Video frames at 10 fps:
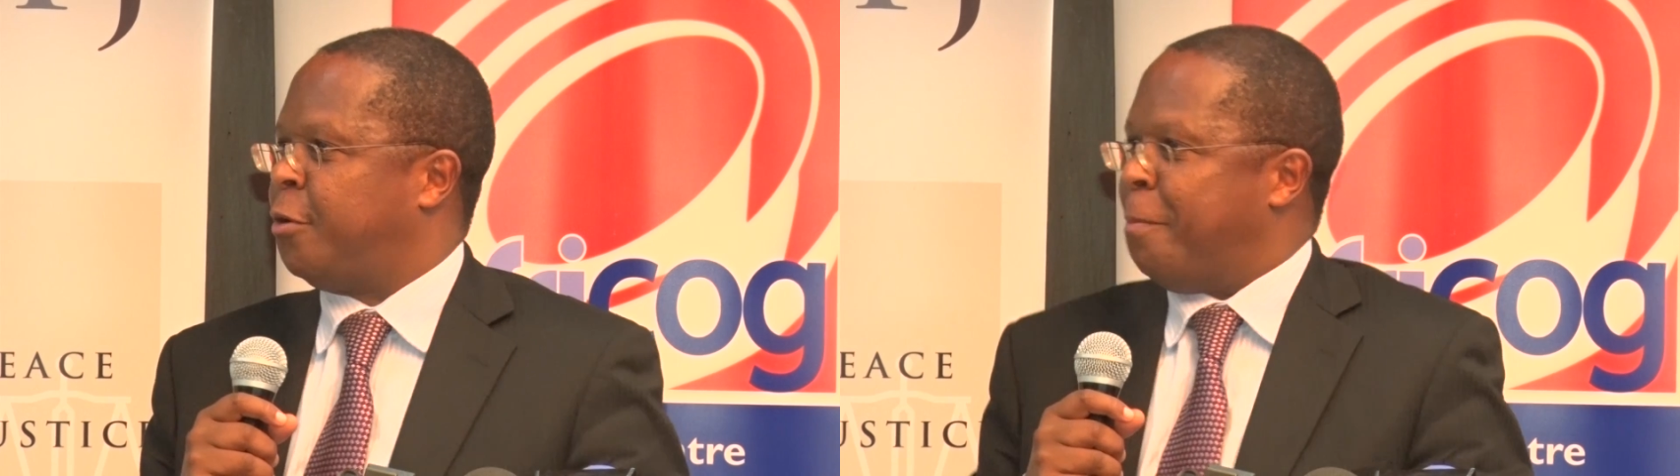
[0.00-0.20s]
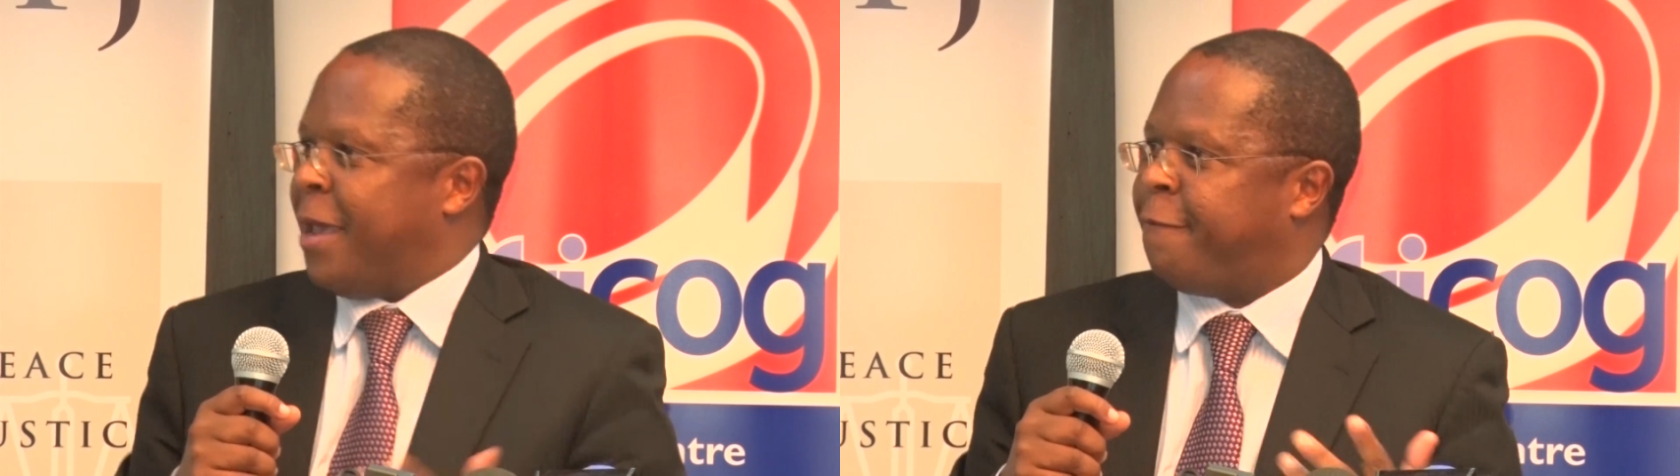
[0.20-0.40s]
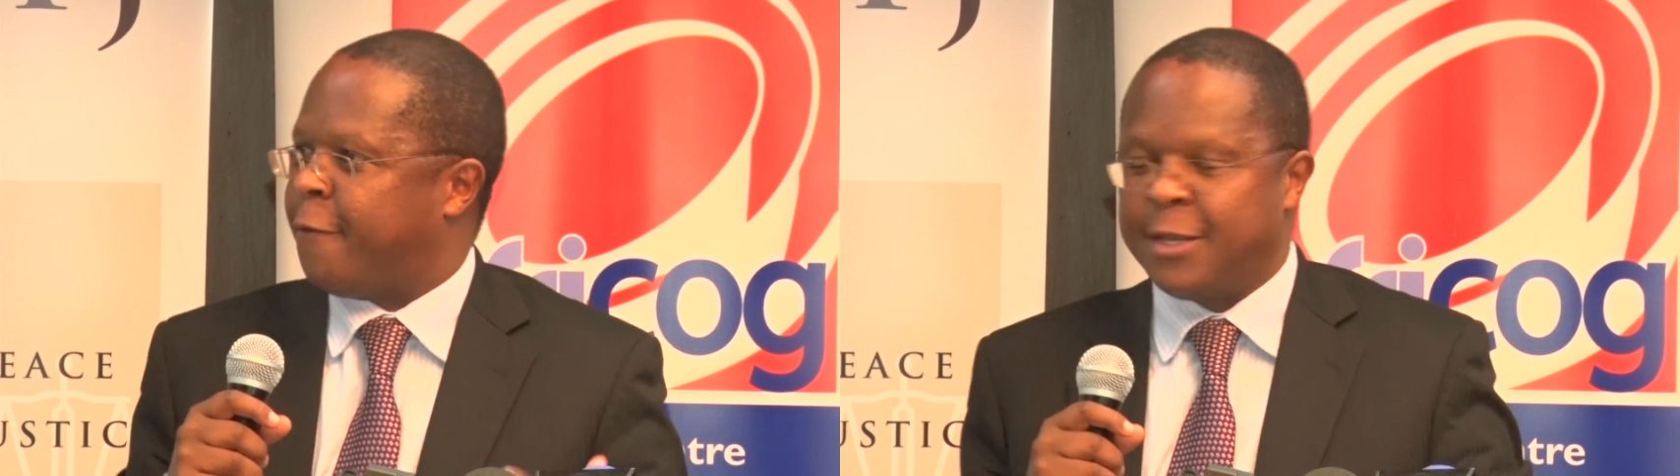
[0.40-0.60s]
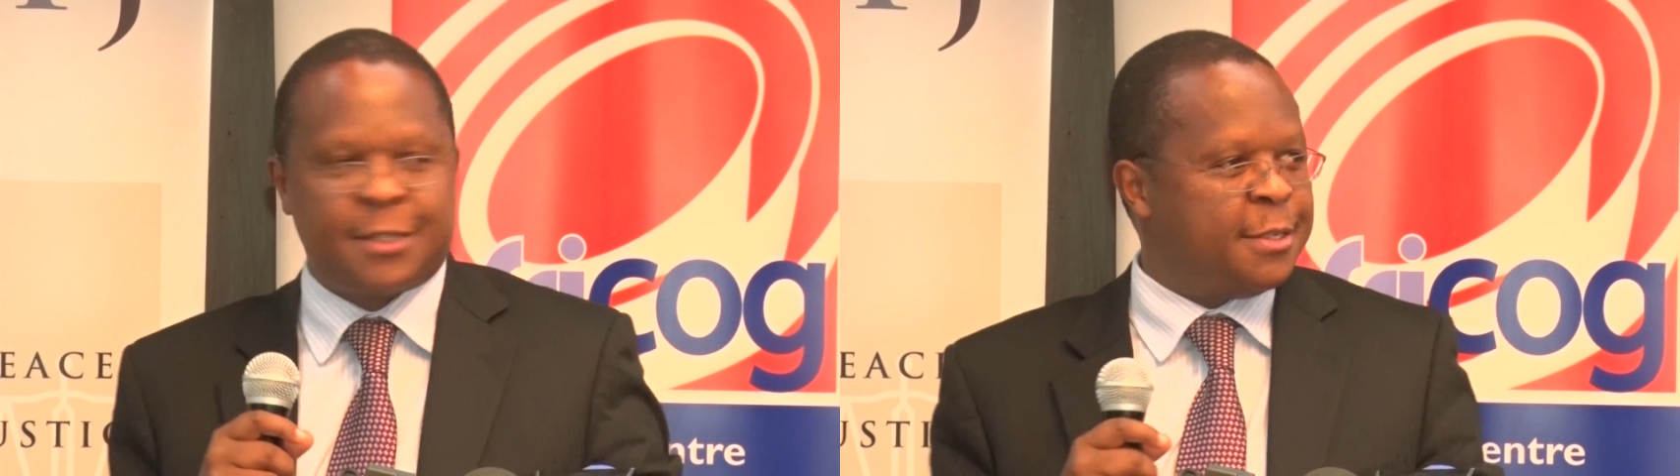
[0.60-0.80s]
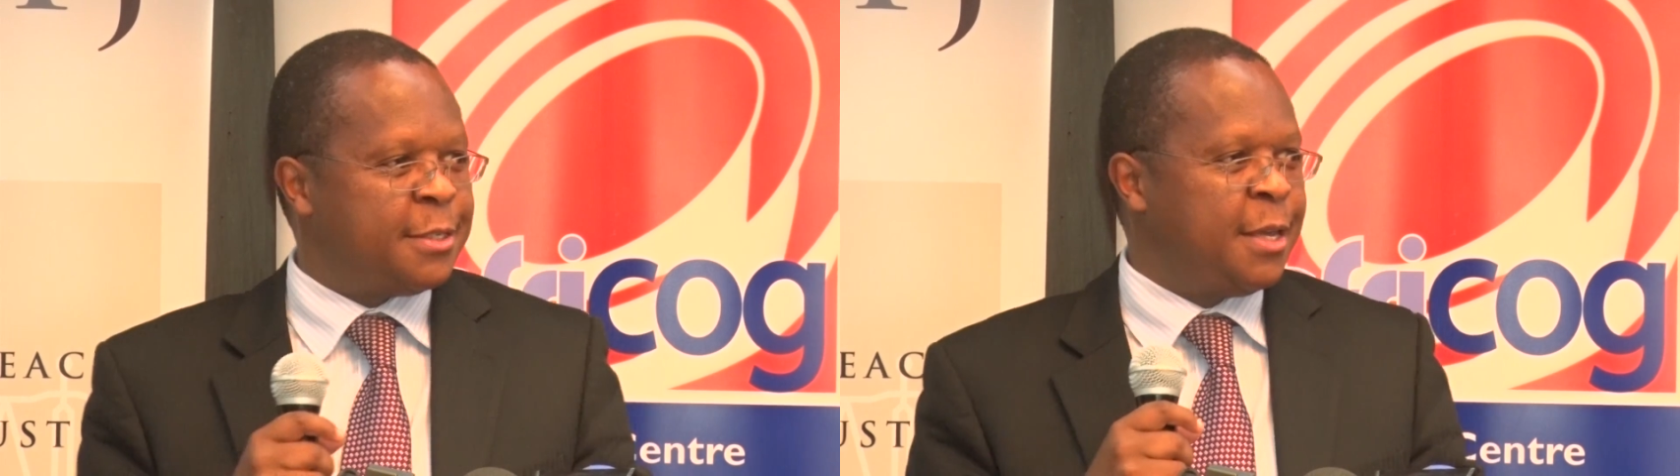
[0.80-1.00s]
obeyed, for
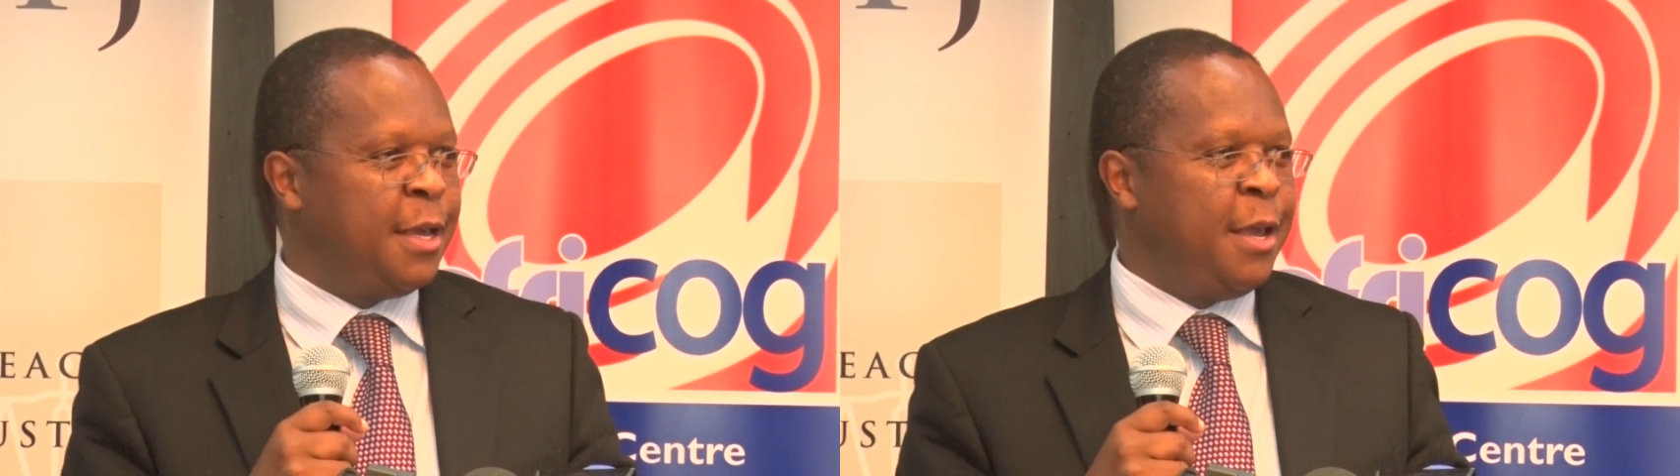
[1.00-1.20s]
instance,